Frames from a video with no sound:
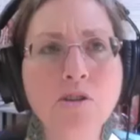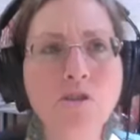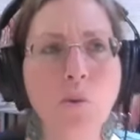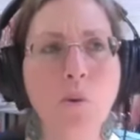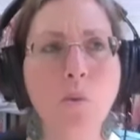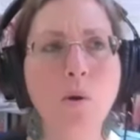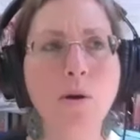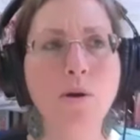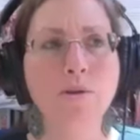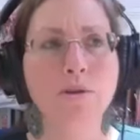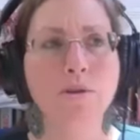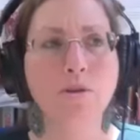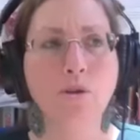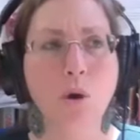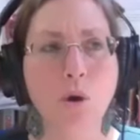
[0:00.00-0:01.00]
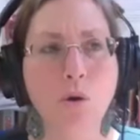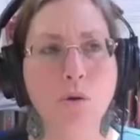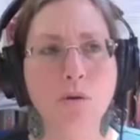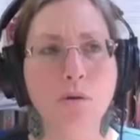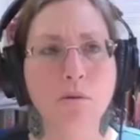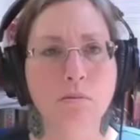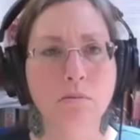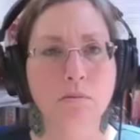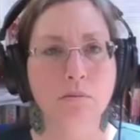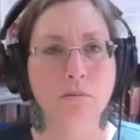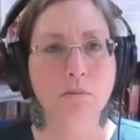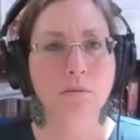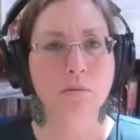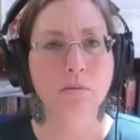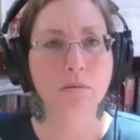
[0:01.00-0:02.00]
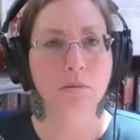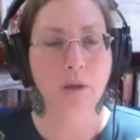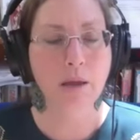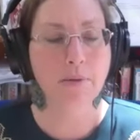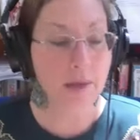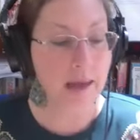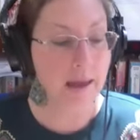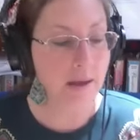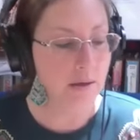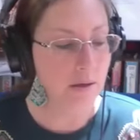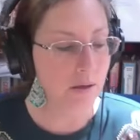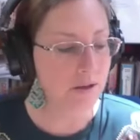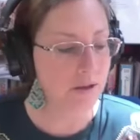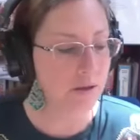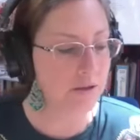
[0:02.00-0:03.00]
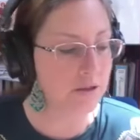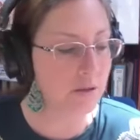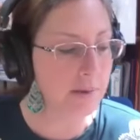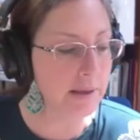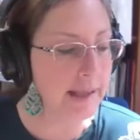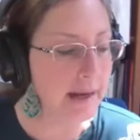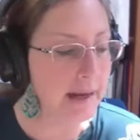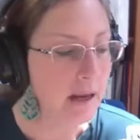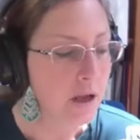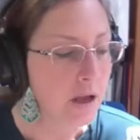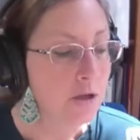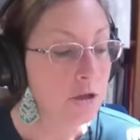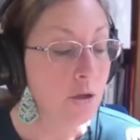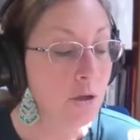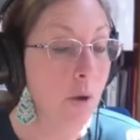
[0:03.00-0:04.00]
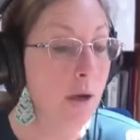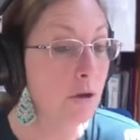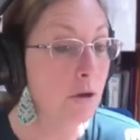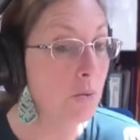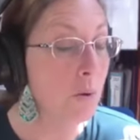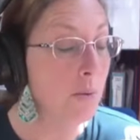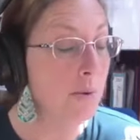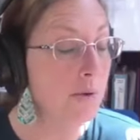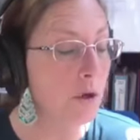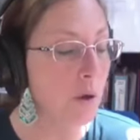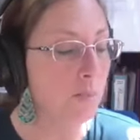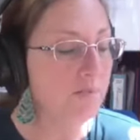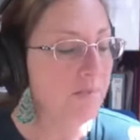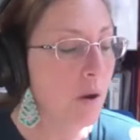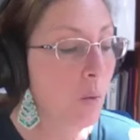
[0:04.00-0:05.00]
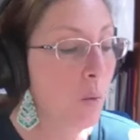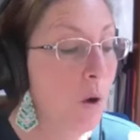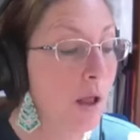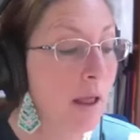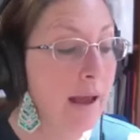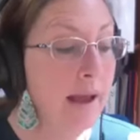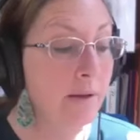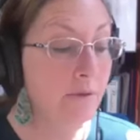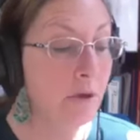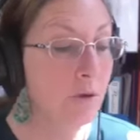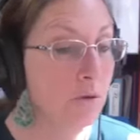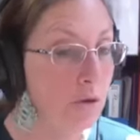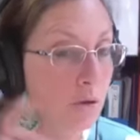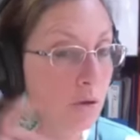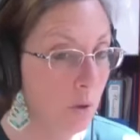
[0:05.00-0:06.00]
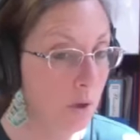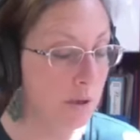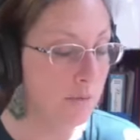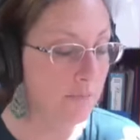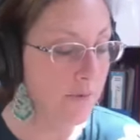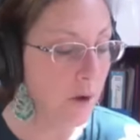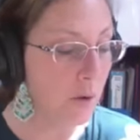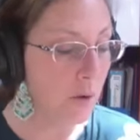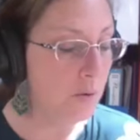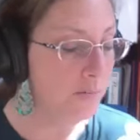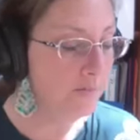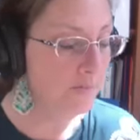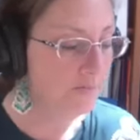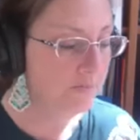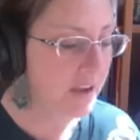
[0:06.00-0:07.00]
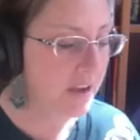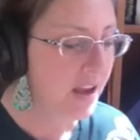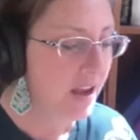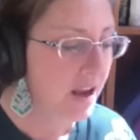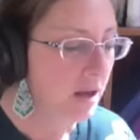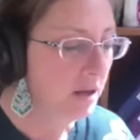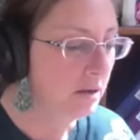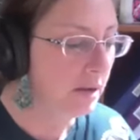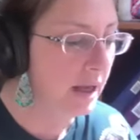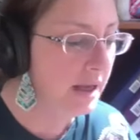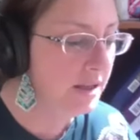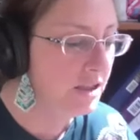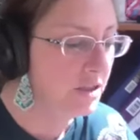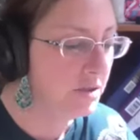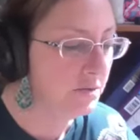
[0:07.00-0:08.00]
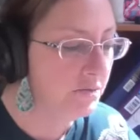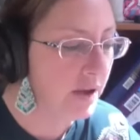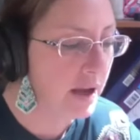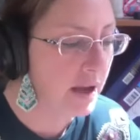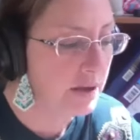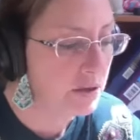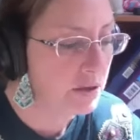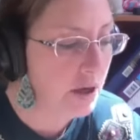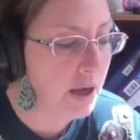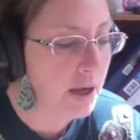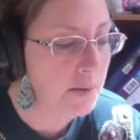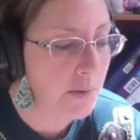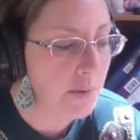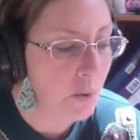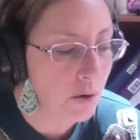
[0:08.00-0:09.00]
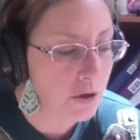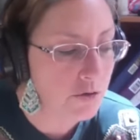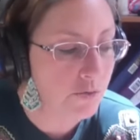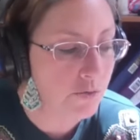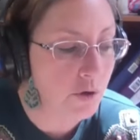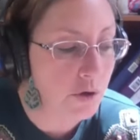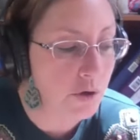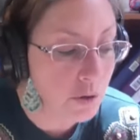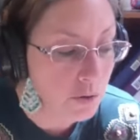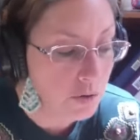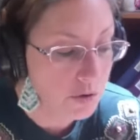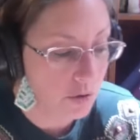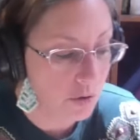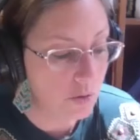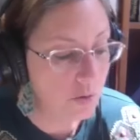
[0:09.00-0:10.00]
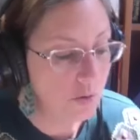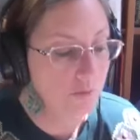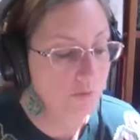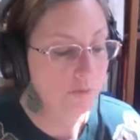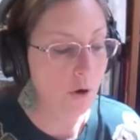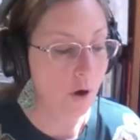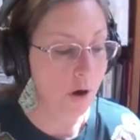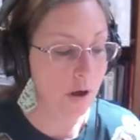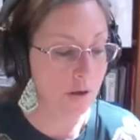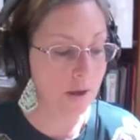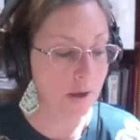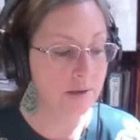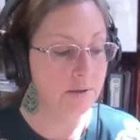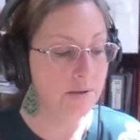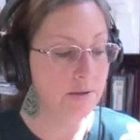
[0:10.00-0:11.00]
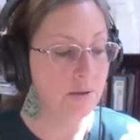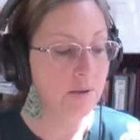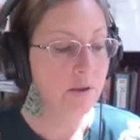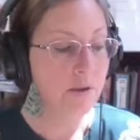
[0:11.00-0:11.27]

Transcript: won't want to start then because it'll still be late. So here's what we'll do. While I have you 2 on the phone, let's find a time that works for you 2 for August.